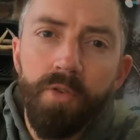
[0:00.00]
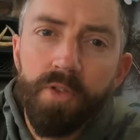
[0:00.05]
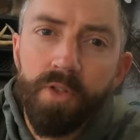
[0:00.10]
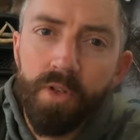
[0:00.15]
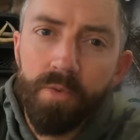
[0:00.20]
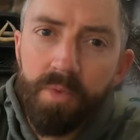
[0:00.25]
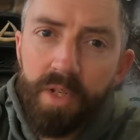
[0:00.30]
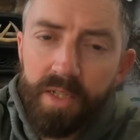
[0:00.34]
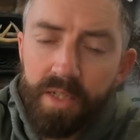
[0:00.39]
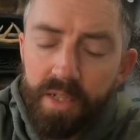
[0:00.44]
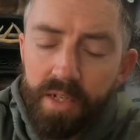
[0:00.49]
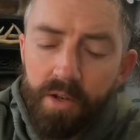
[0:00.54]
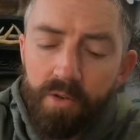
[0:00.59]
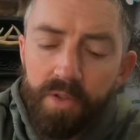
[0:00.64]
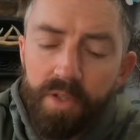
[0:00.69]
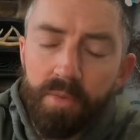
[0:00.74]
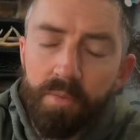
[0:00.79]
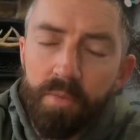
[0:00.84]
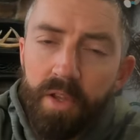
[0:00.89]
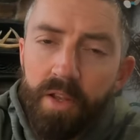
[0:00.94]
So I'm testing
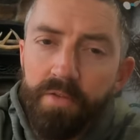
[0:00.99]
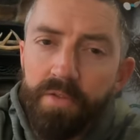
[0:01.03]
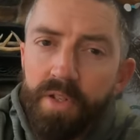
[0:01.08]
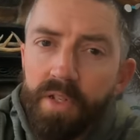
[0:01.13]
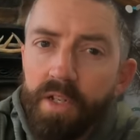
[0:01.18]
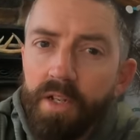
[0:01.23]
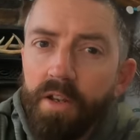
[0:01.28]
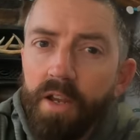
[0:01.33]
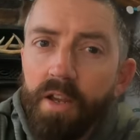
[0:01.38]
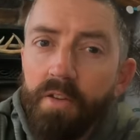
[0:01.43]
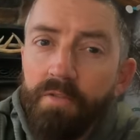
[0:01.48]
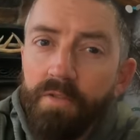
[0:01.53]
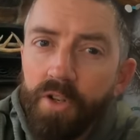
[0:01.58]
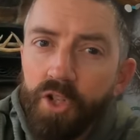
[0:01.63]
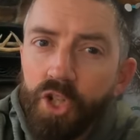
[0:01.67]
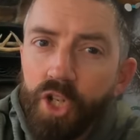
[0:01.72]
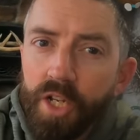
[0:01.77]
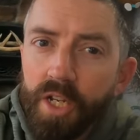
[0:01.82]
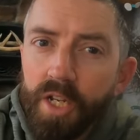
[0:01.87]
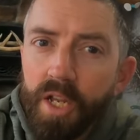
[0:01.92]
out some lifted uh,
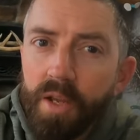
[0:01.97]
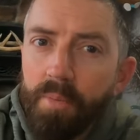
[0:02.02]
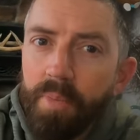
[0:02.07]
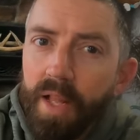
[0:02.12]
fishing